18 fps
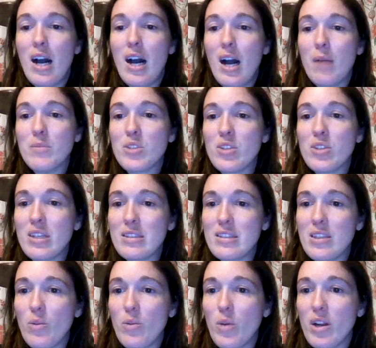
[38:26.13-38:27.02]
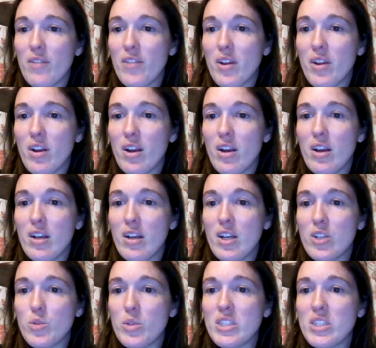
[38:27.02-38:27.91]
So let's see, what if they're
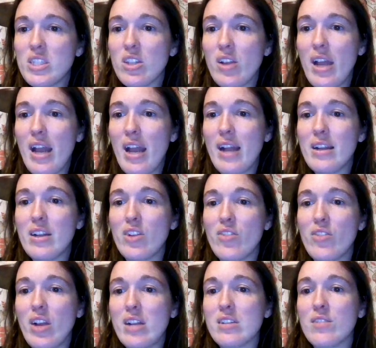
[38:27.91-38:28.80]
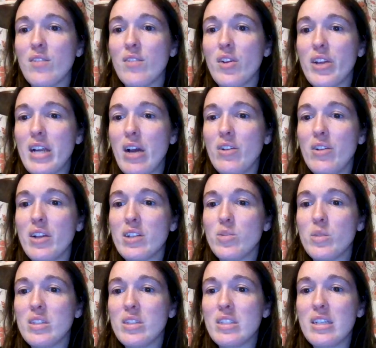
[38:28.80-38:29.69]
twisting the head and grain is falling out, like
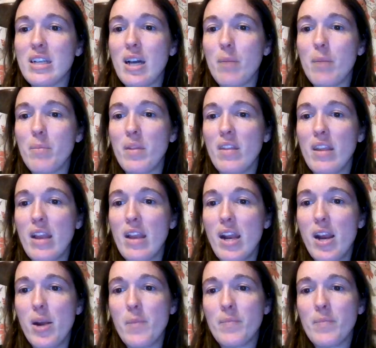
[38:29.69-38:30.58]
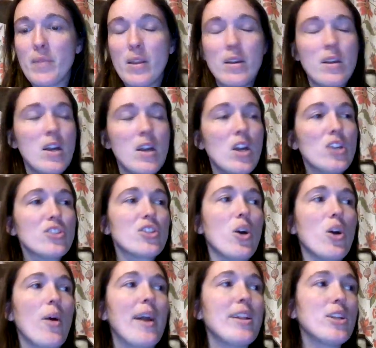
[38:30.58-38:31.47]
twisting it up in the air?
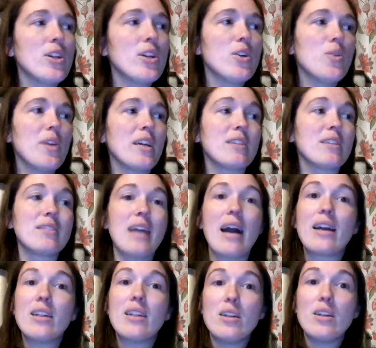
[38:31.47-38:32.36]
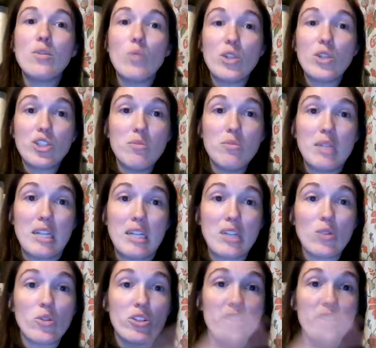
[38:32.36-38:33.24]
So I know exactly what you
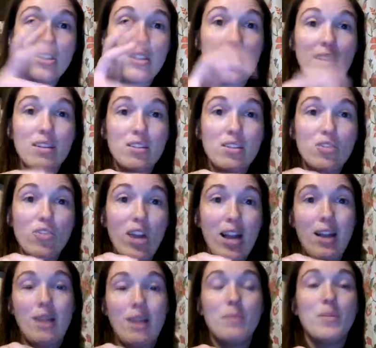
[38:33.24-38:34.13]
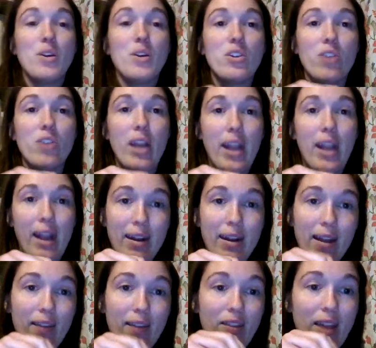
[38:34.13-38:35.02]
mean, the horses that grab their
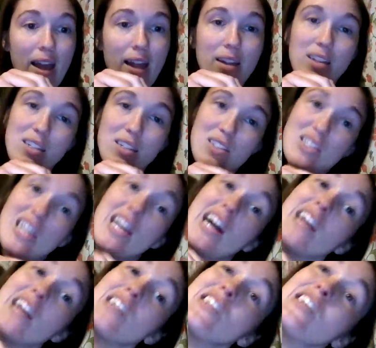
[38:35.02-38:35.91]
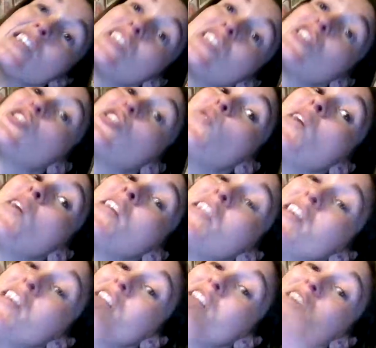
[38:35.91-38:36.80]
grain and then they kind of like chew on
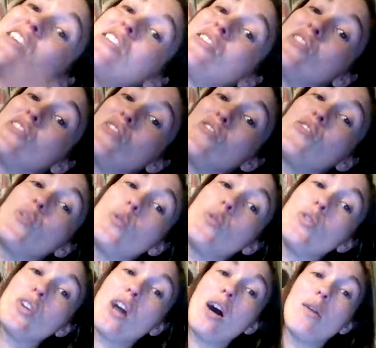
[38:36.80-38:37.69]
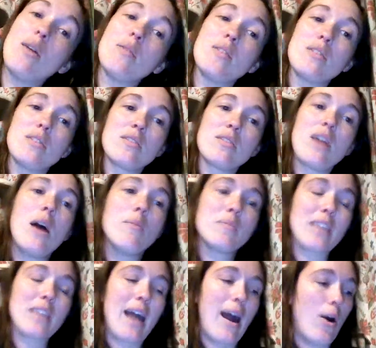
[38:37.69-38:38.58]
it like this and food
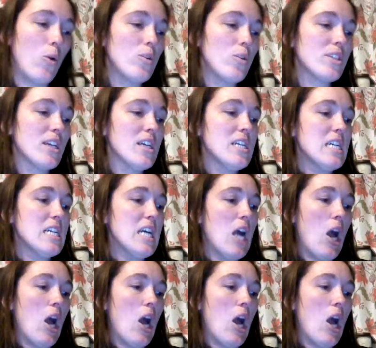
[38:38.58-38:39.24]
comes out.